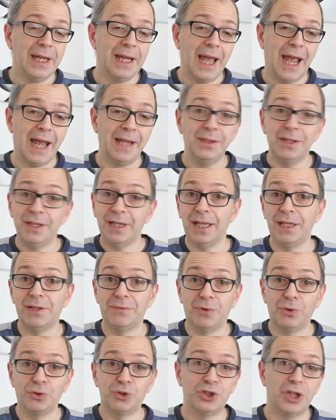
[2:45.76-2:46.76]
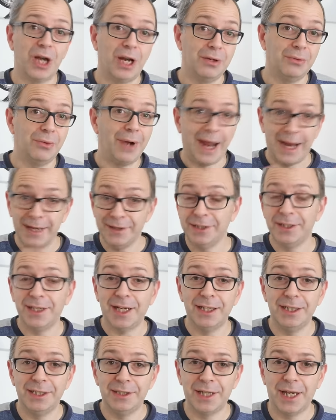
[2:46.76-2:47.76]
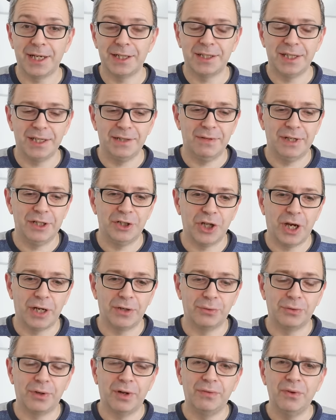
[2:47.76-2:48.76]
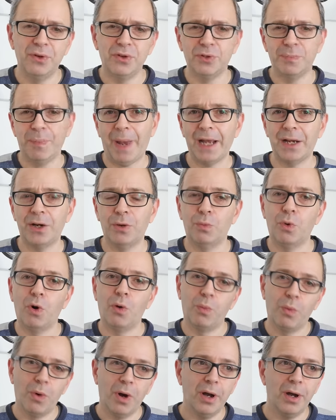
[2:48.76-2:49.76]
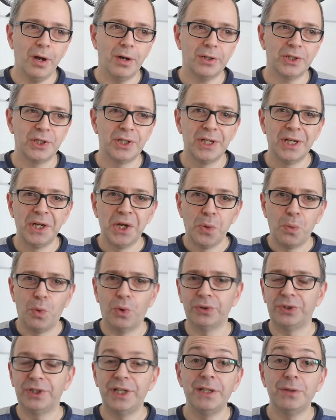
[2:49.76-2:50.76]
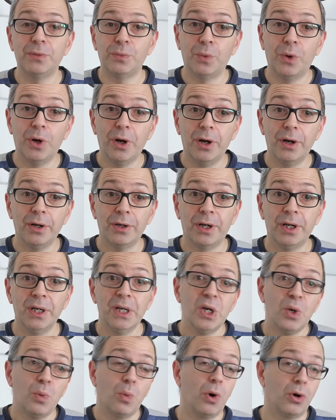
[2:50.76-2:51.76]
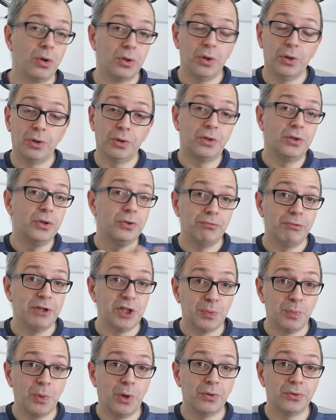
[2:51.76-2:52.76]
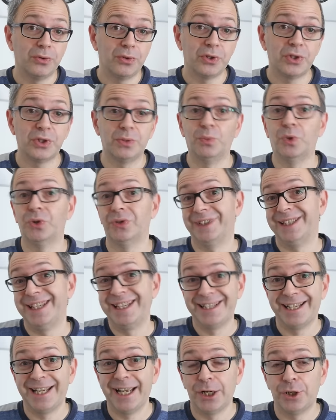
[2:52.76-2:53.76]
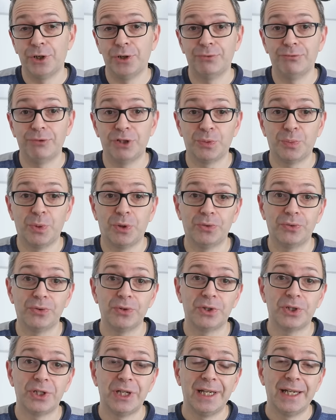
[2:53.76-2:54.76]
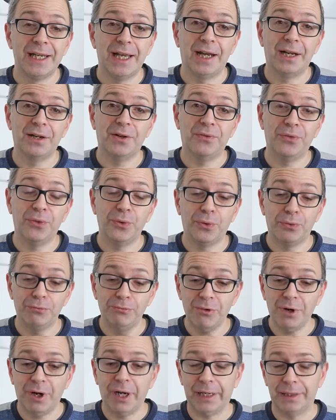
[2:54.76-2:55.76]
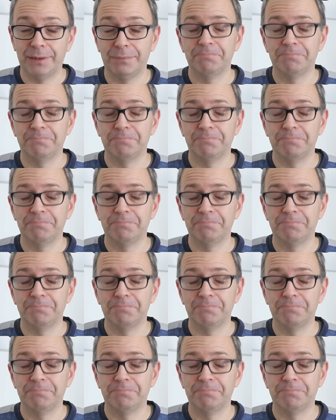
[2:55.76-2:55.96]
and the Geek Vlogs channel and the Daily Tech TV channel, and I've looked back at what worked, what didn't work, what got a good response and what didn't get a good response, and I've thought, right,